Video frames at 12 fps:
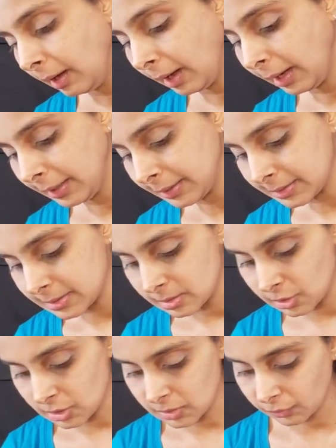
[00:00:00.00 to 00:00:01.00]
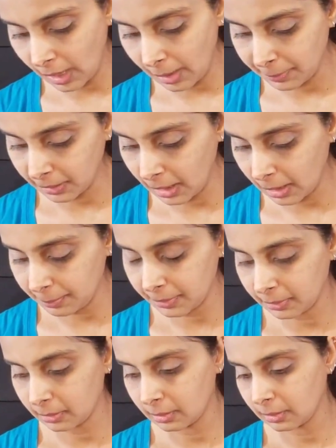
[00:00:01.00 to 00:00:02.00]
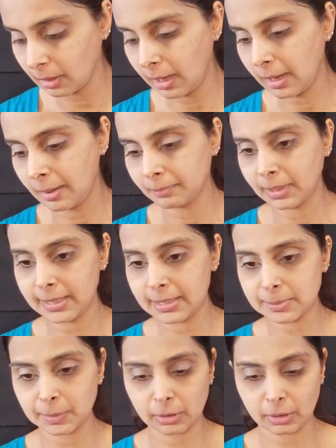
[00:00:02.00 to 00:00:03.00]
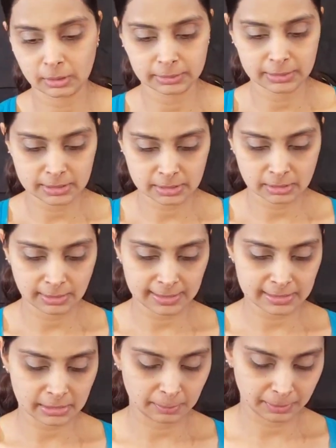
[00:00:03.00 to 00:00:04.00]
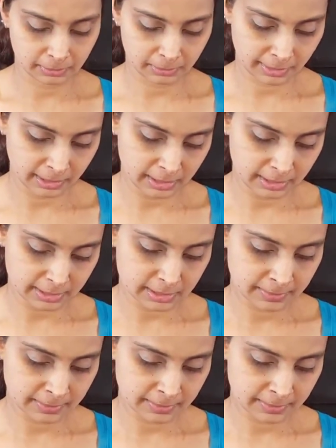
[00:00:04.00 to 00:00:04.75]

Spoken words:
And just wrapping up, last but not least, last couple of things.